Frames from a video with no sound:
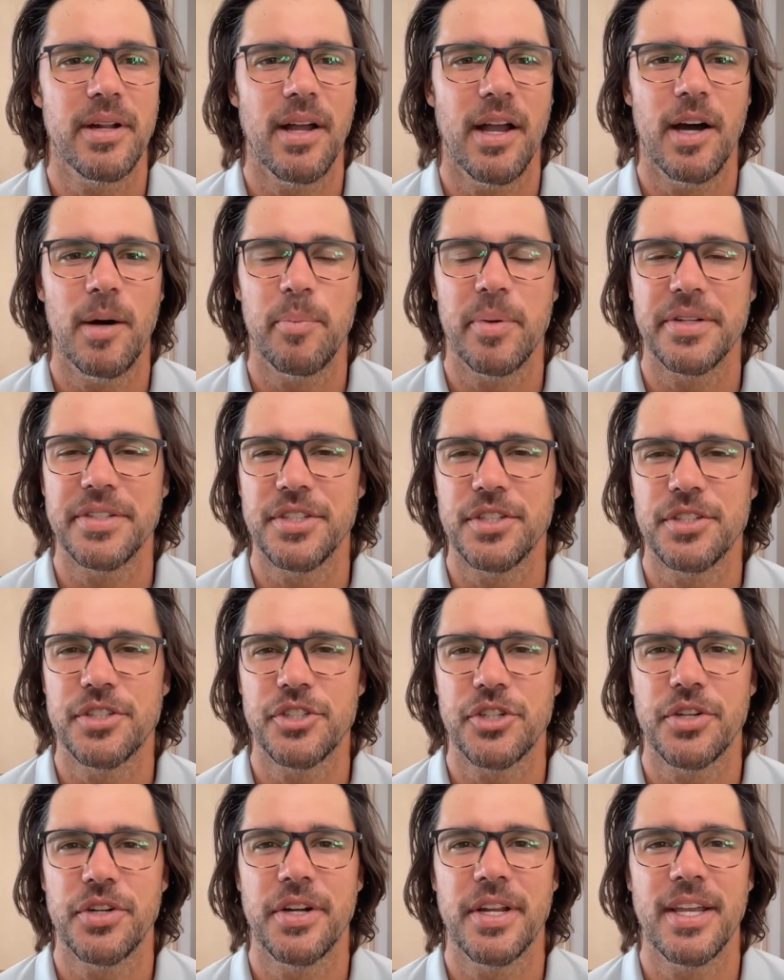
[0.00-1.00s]
help on your
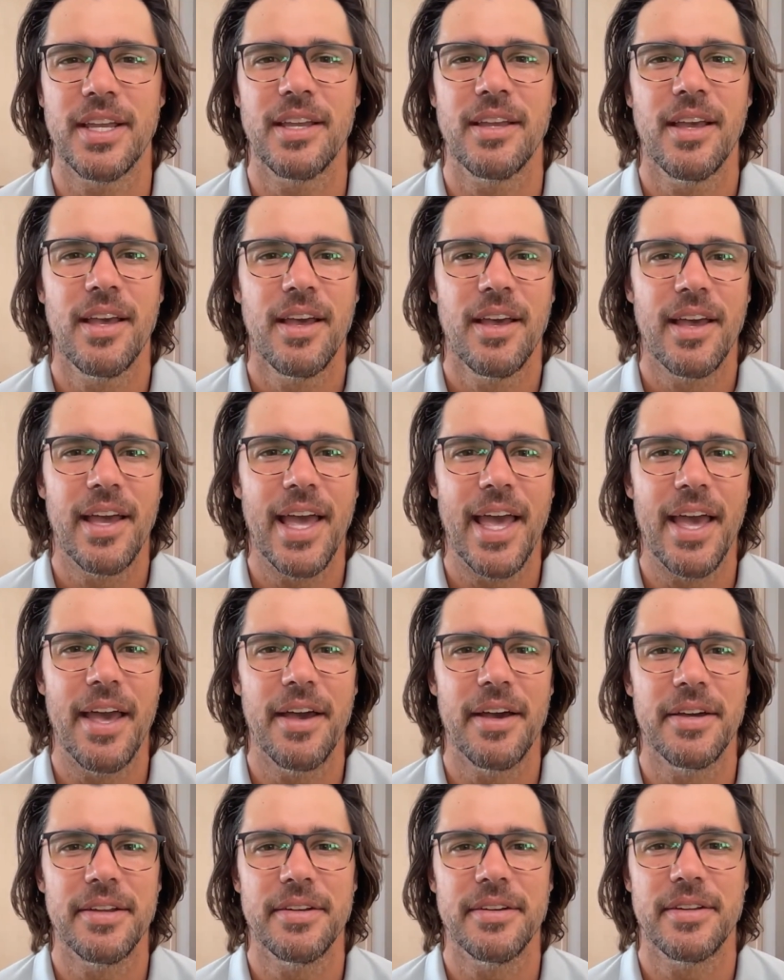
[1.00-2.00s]
journey.
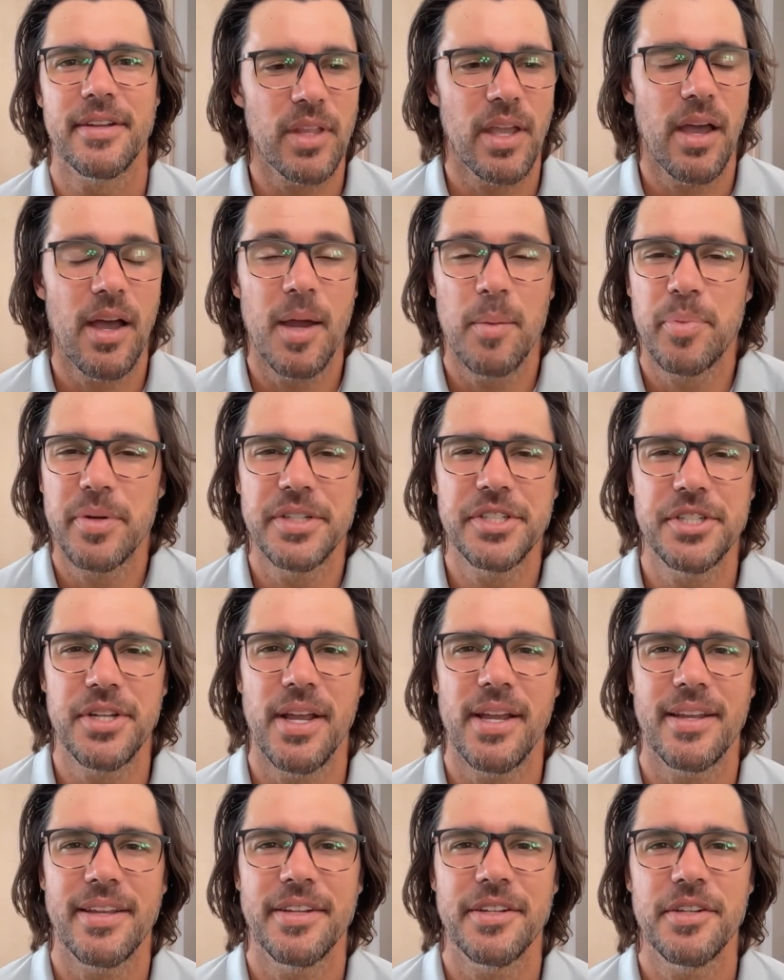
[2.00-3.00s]
And uh, I
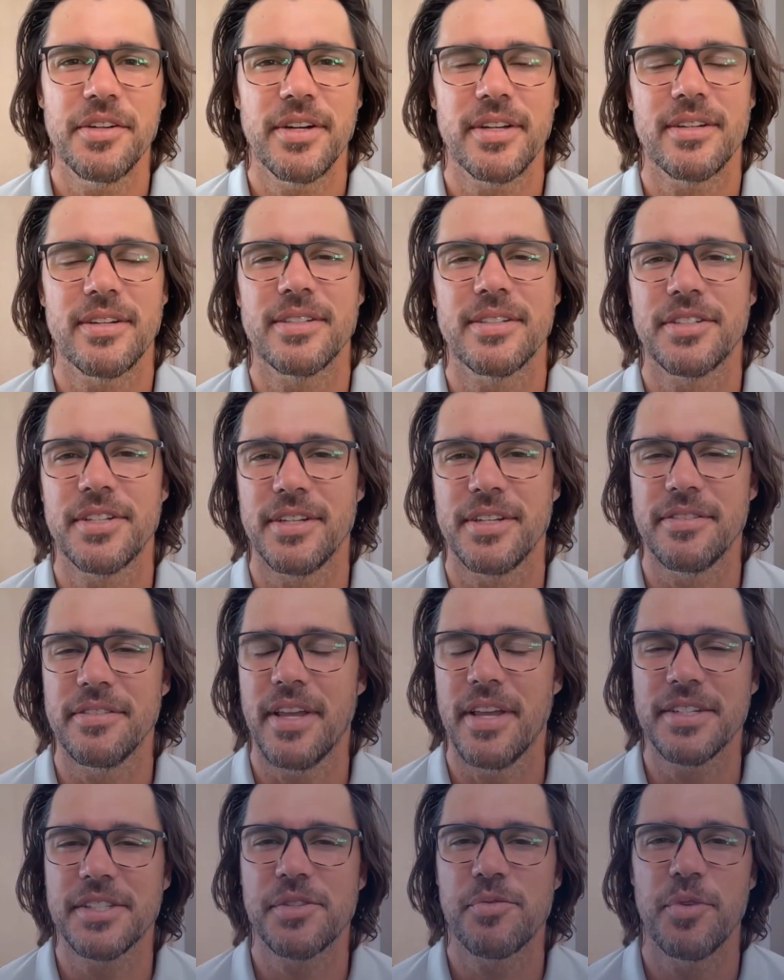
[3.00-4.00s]
appreciate you. And until
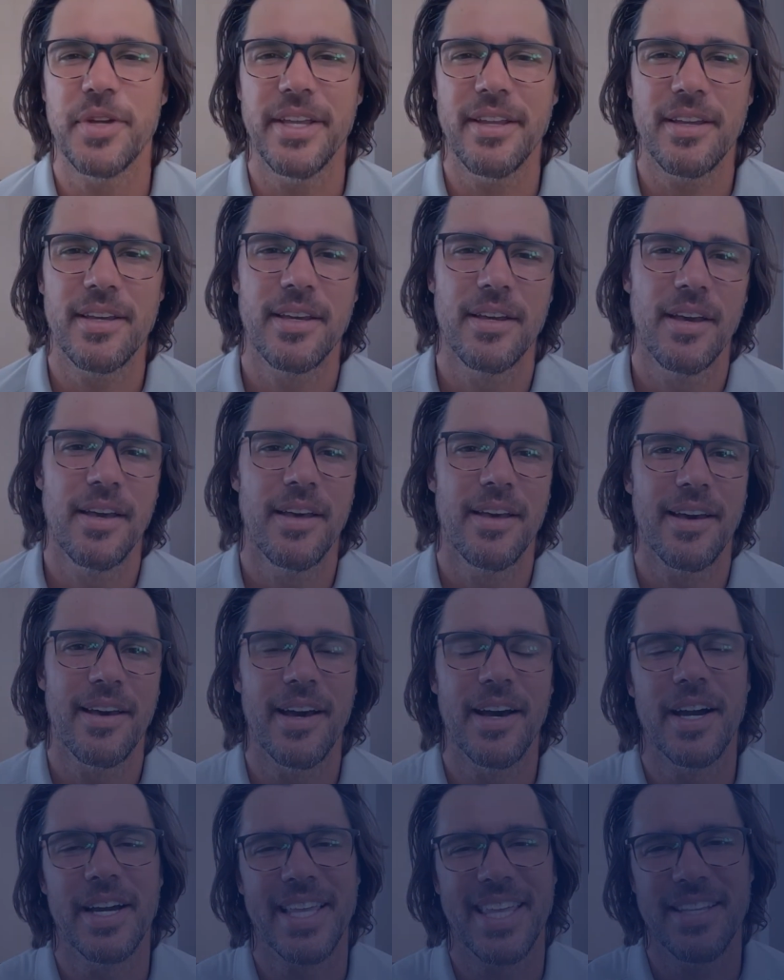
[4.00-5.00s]
next week,
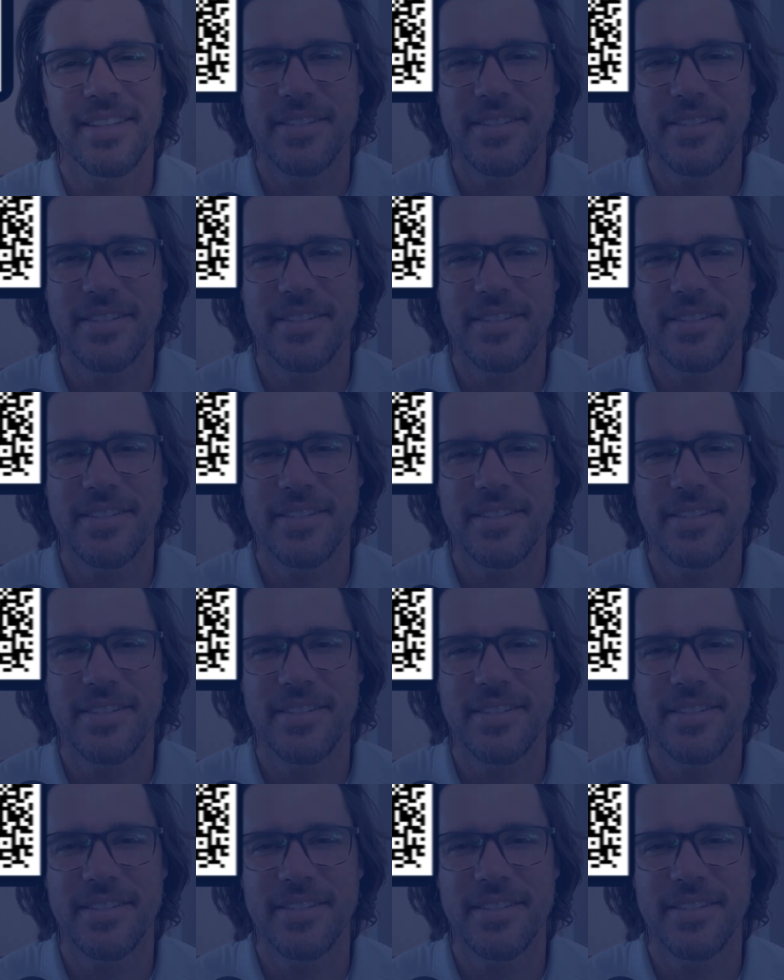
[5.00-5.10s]
uh, get